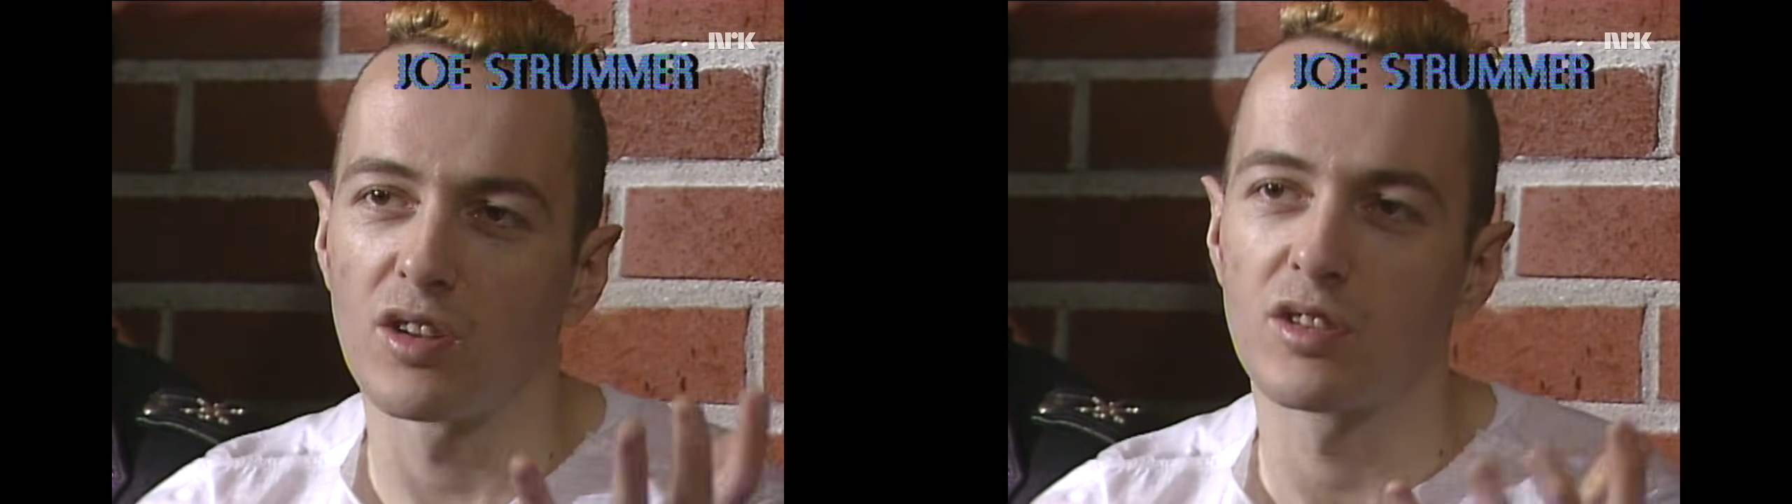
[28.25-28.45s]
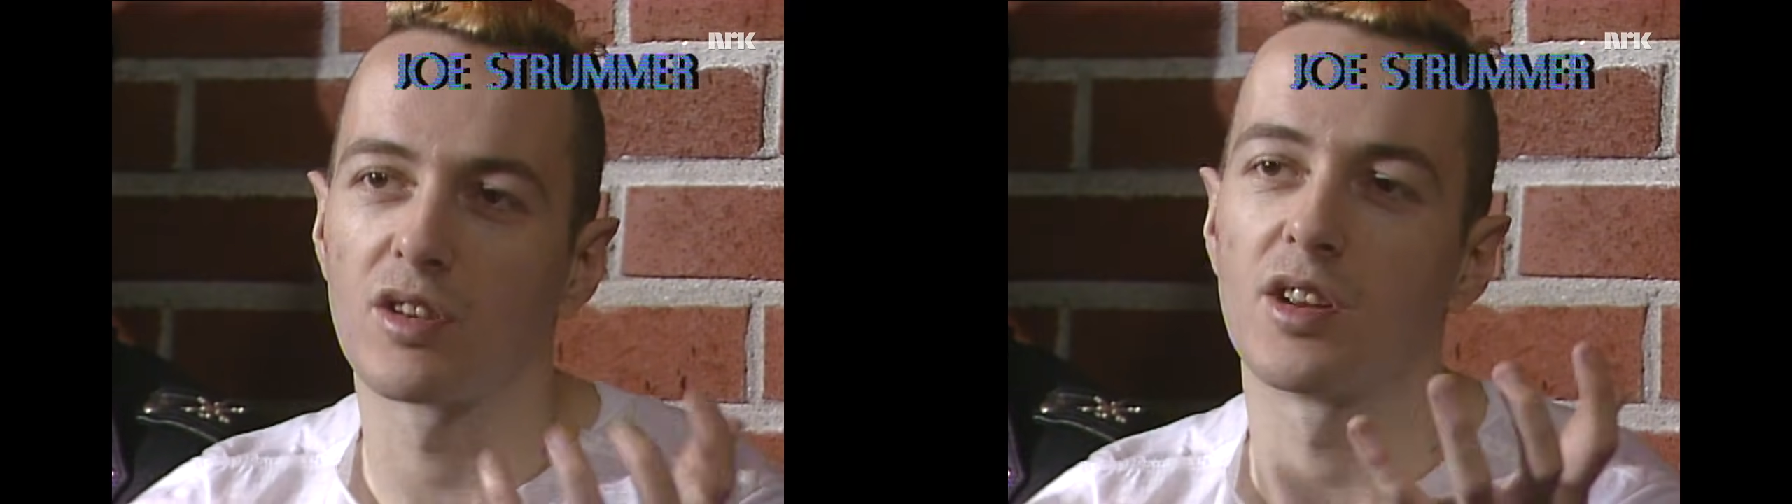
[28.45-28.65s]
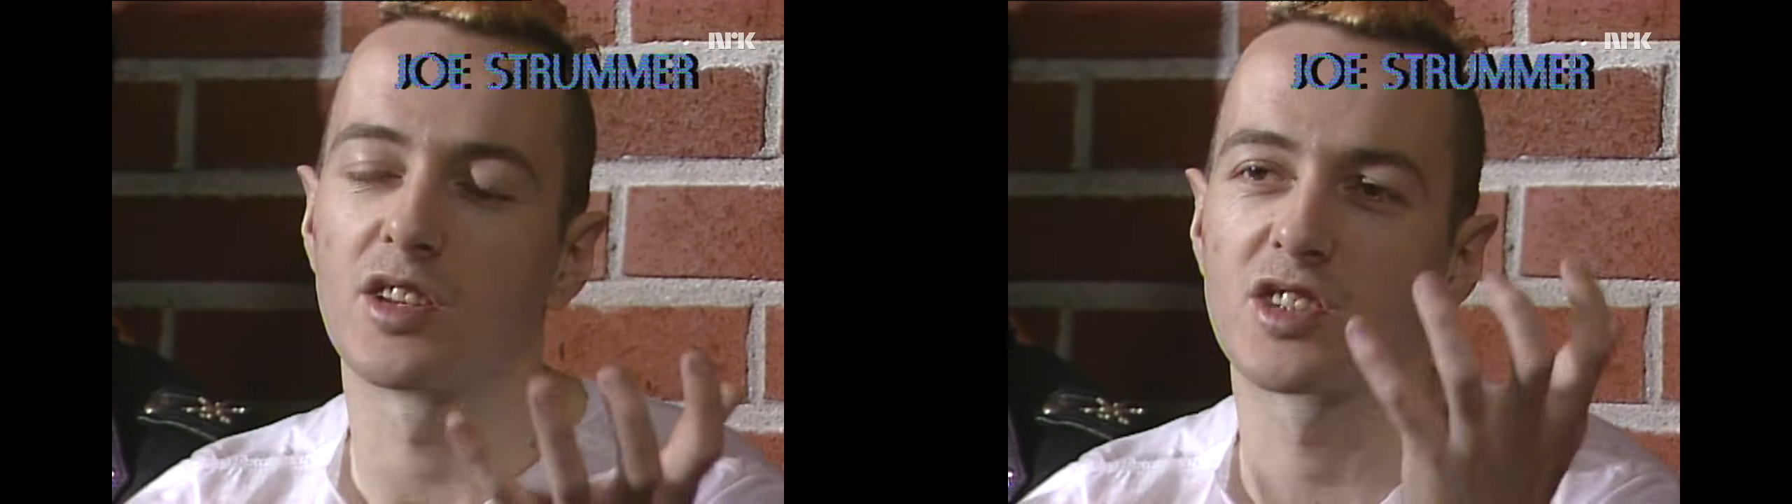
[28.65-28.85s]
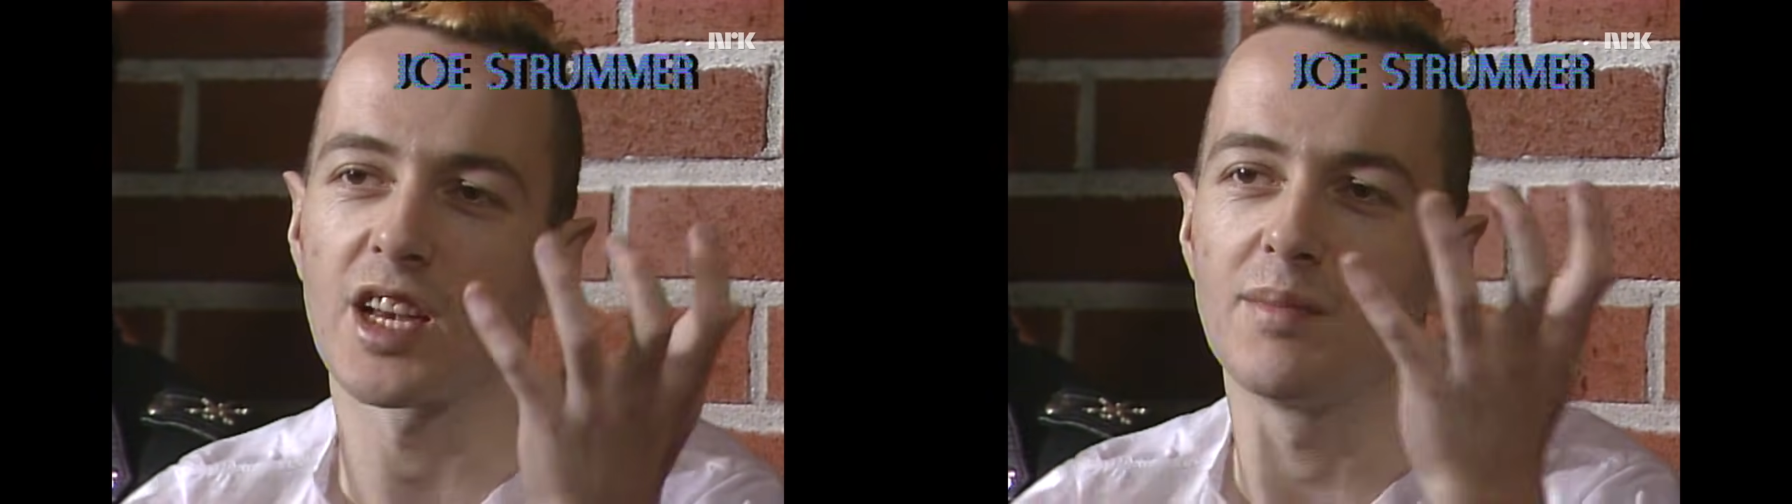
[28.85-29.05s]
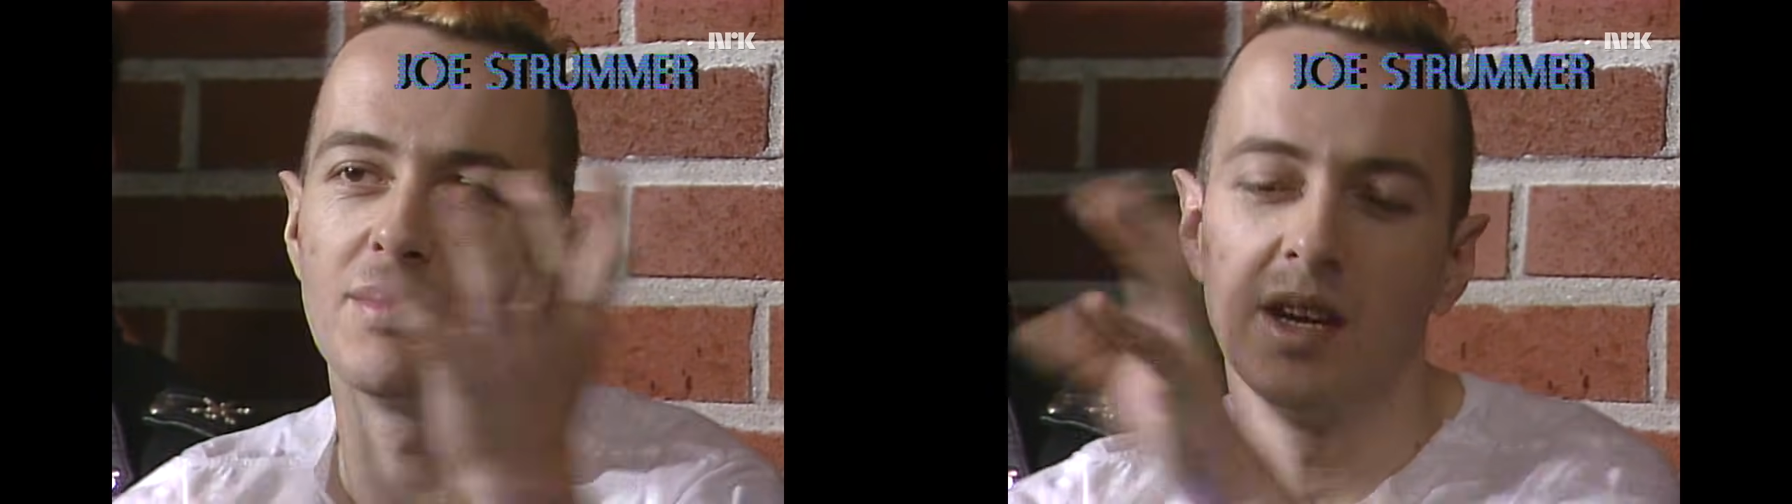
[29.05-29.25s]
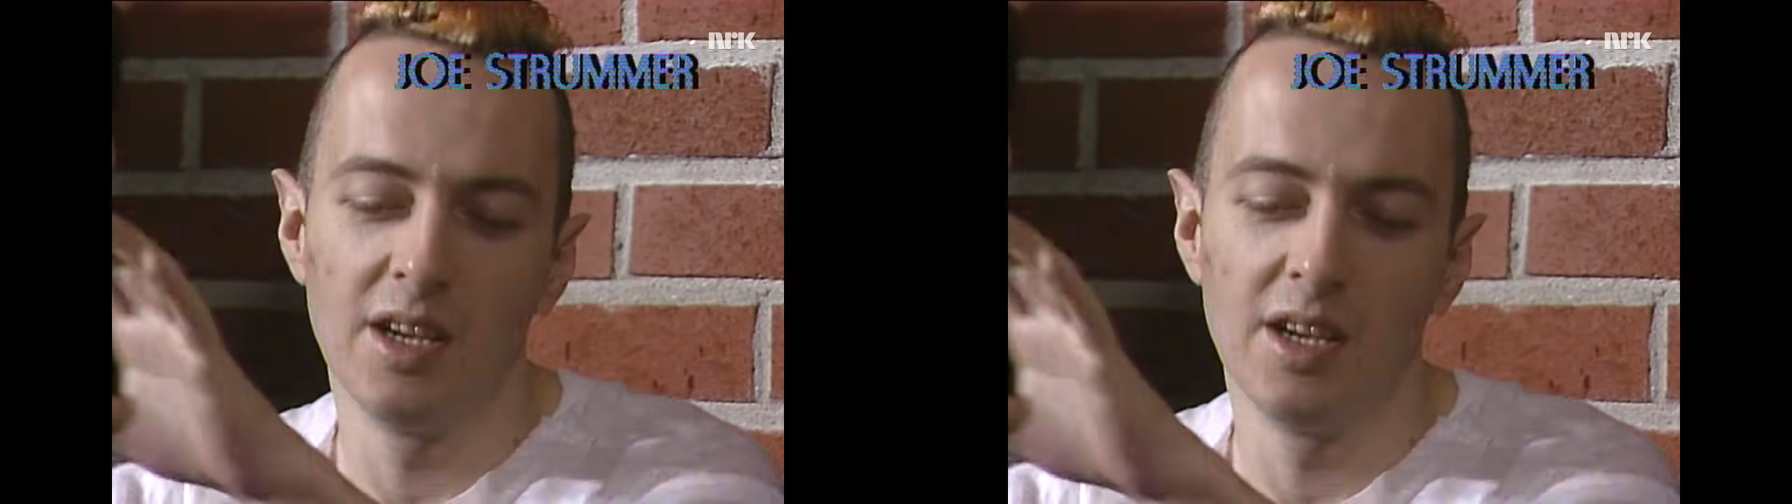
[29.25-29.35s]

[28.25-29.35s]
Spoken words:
the same,